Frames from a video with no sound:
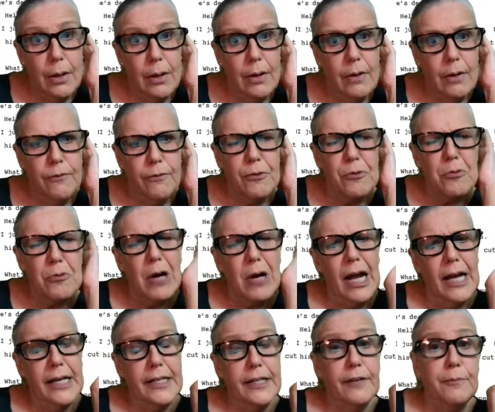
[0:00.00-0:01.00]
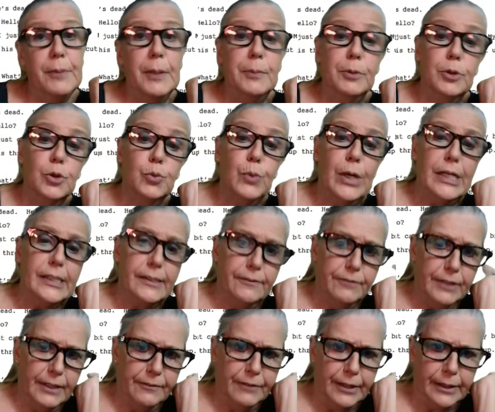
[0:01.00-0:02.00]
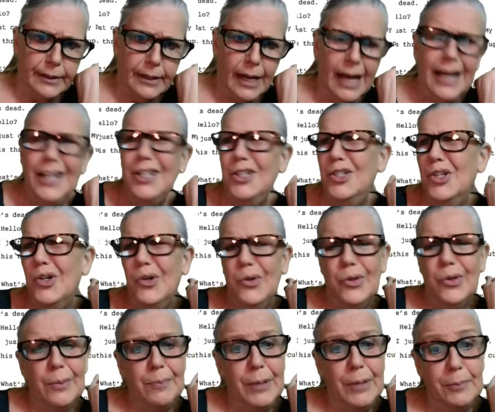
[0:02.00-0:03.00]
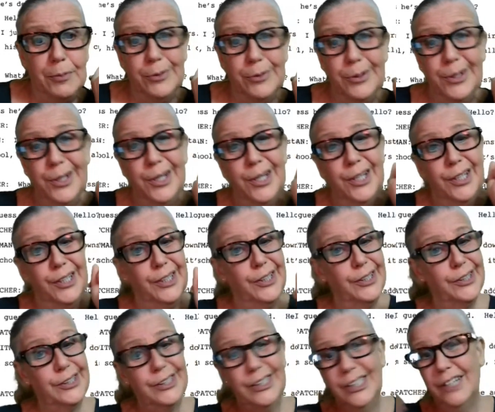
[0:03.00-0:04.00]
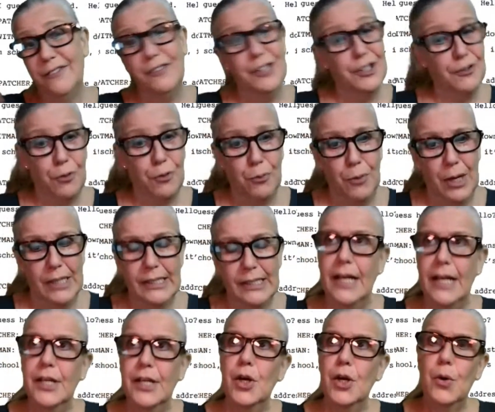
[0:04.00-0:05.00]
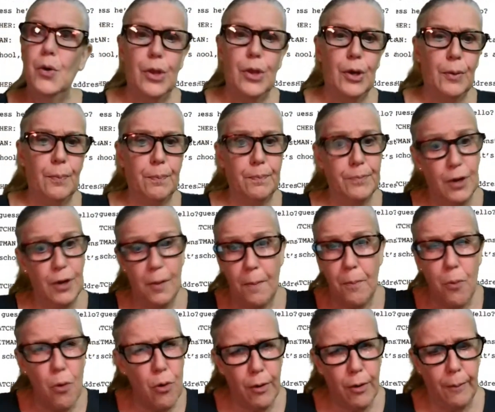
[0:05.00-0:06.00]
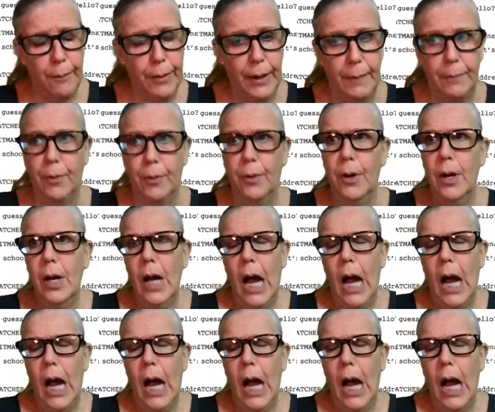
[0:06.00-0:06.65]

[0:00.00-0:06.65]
variety of people's ways of living. I know that people live in different ways. I know they're they're poorer people.